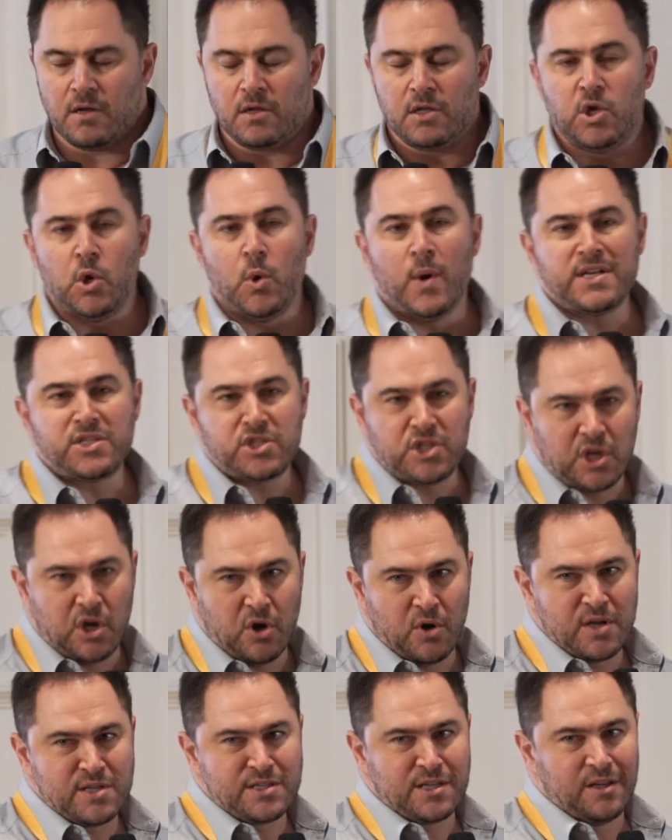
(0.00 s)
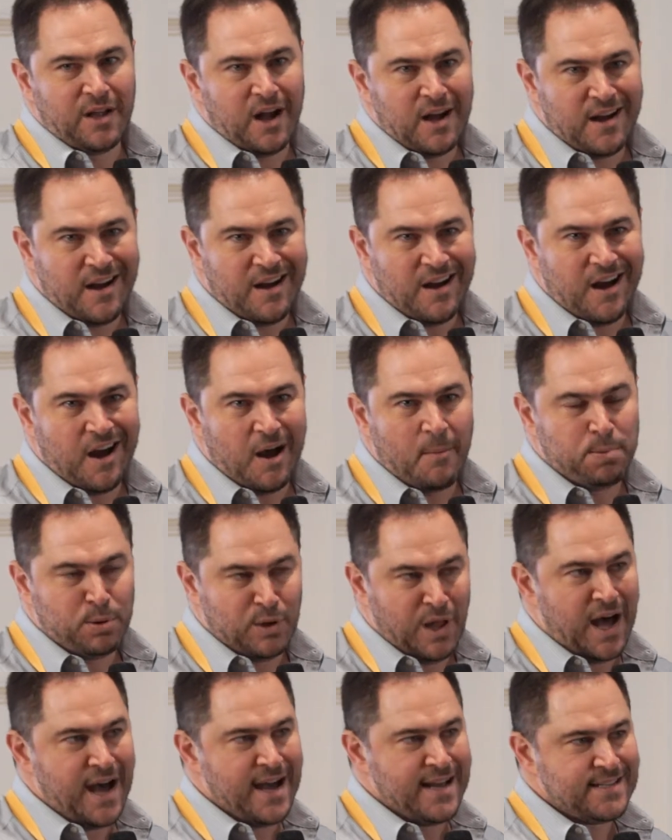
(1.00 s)
US securities law
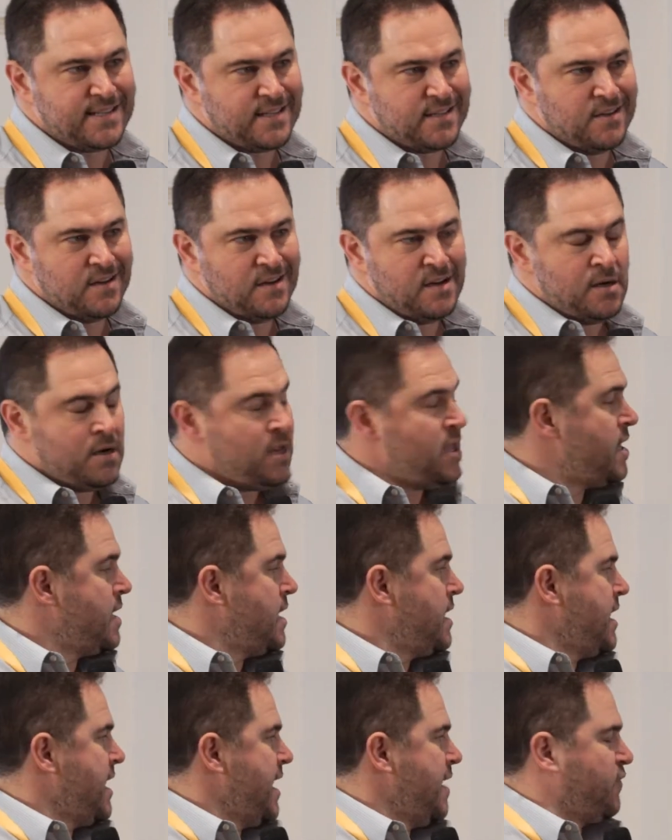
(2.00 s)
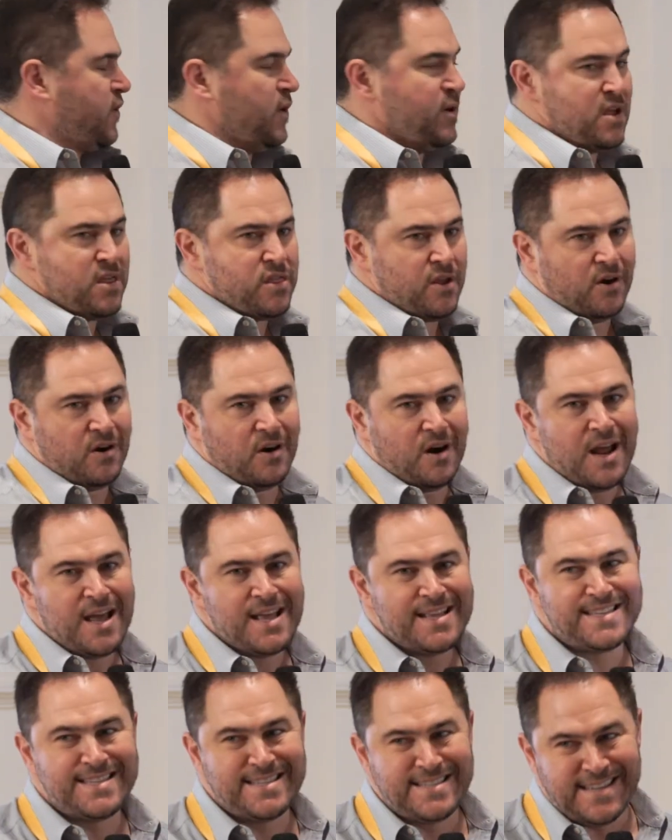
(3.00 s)
applies if you're either
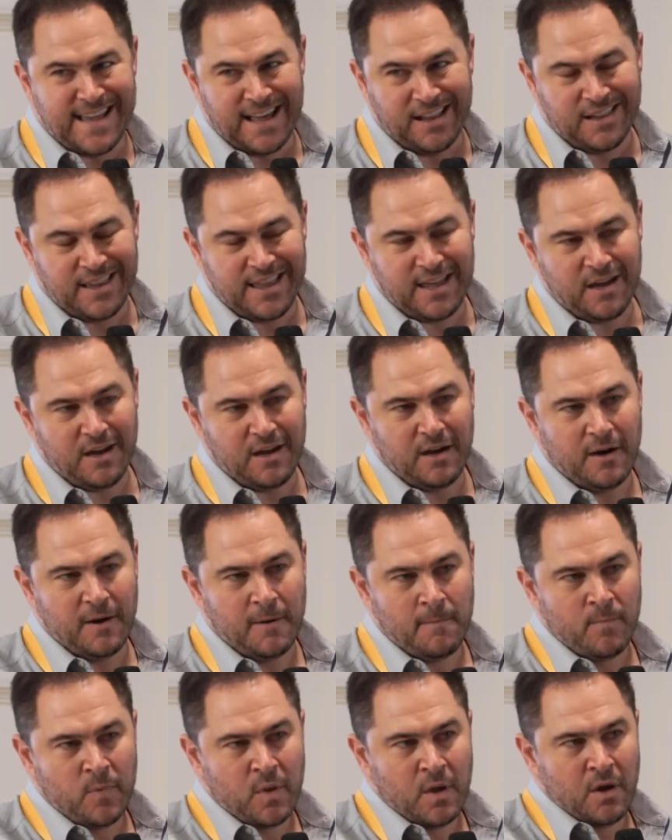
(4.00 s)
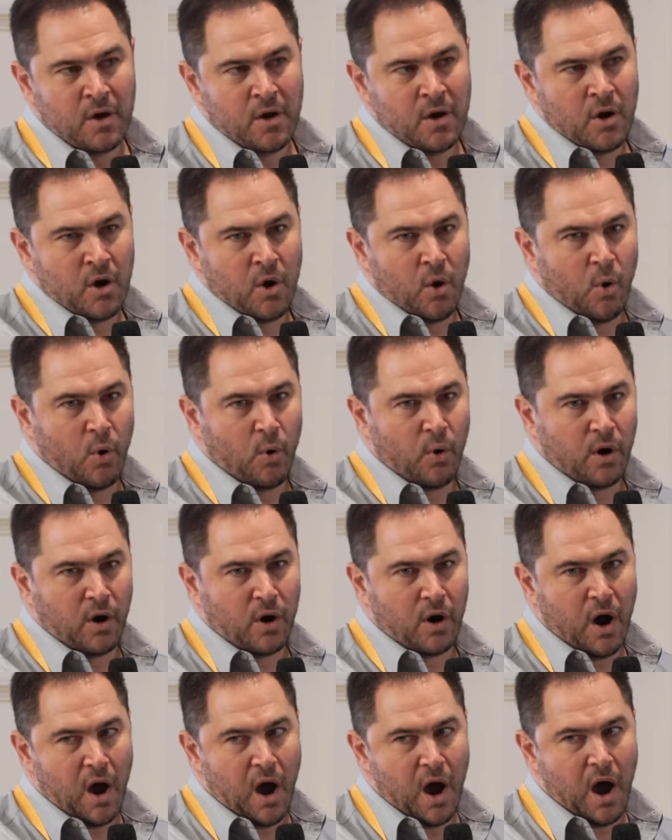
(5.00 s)
selling
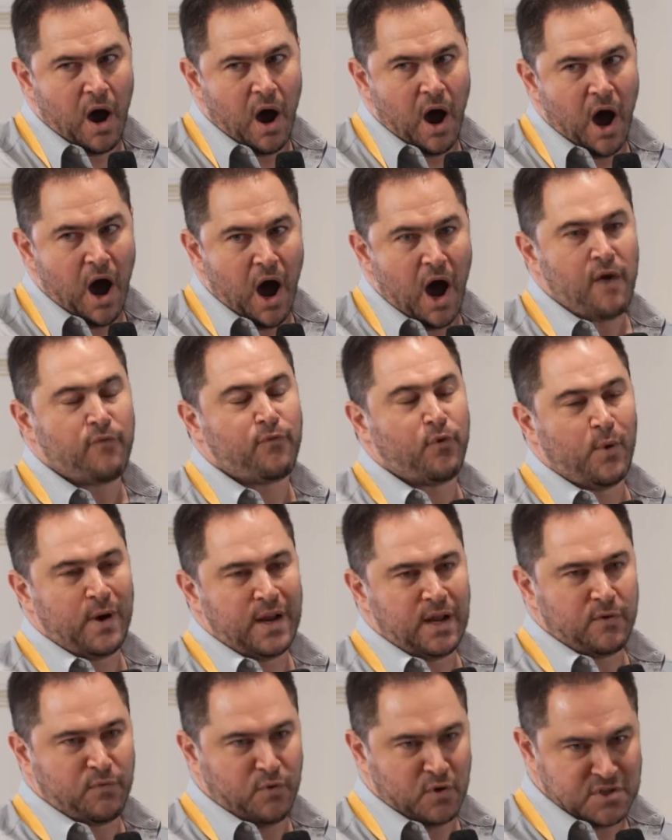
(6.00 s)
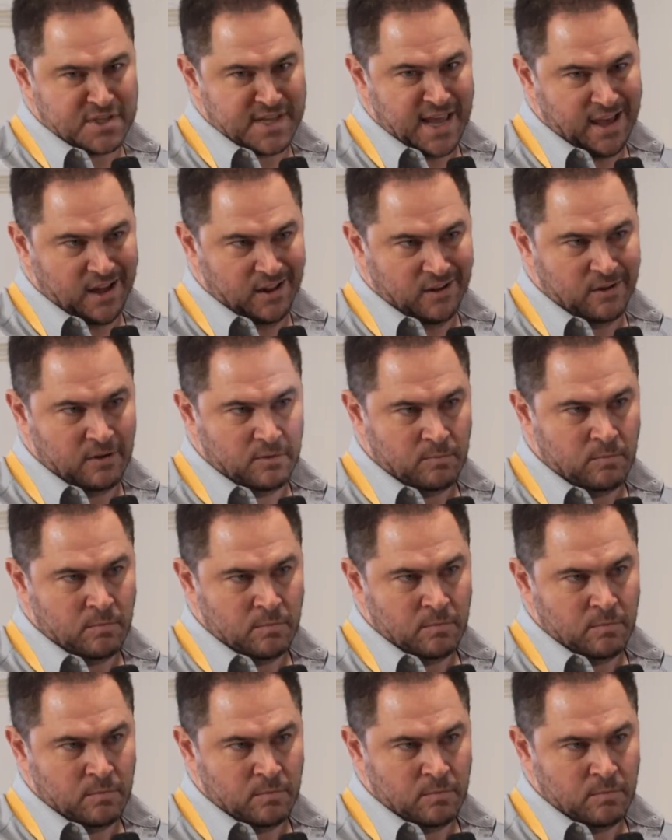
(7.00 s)
or offering for sale